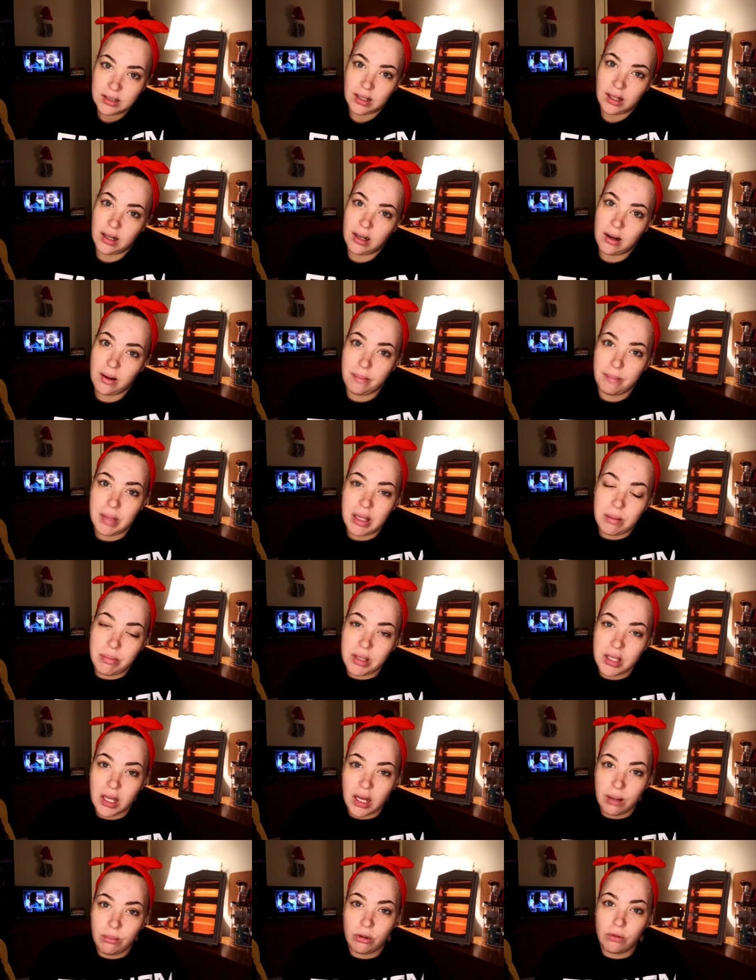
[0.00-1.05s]
um, maybe
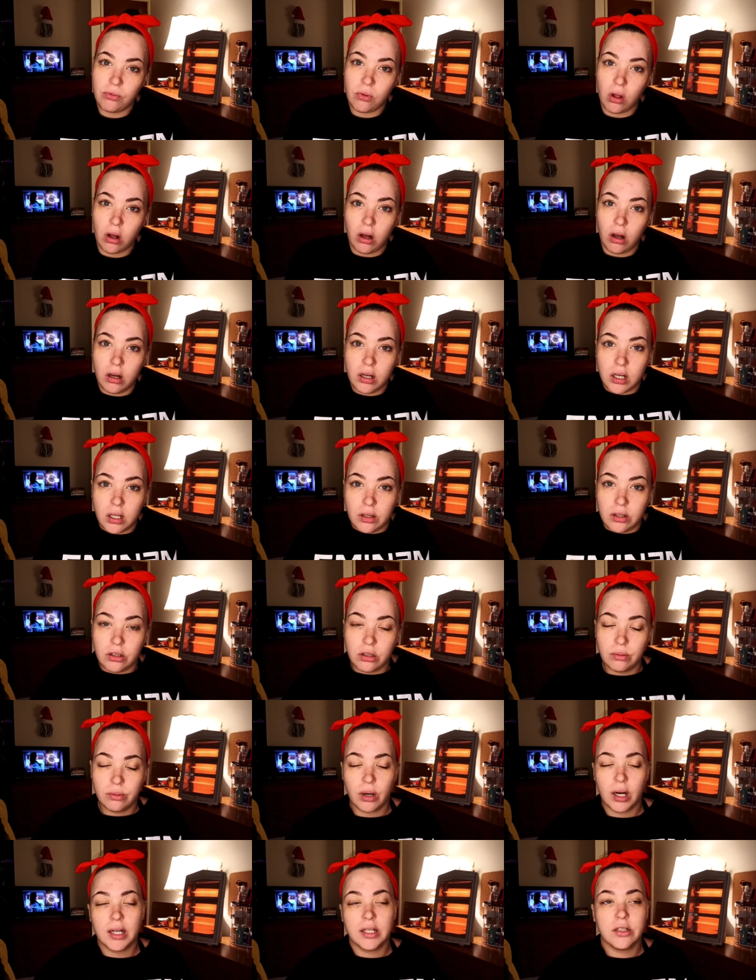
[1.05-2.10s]
I will vlog a
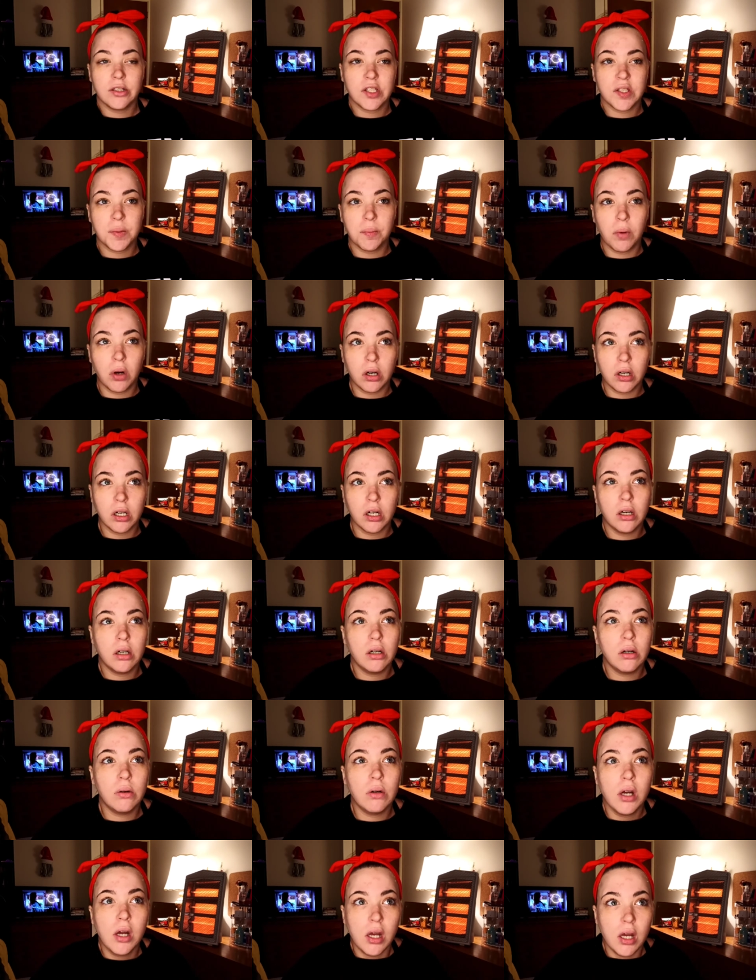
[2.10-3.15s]
little while
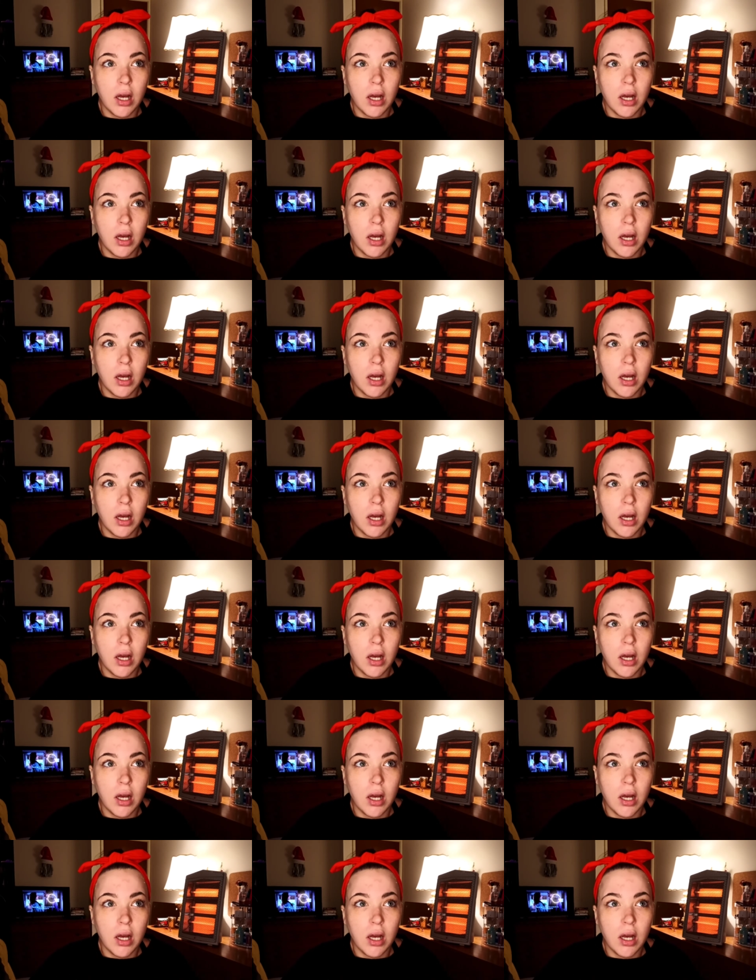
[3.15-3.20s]
tomorrow.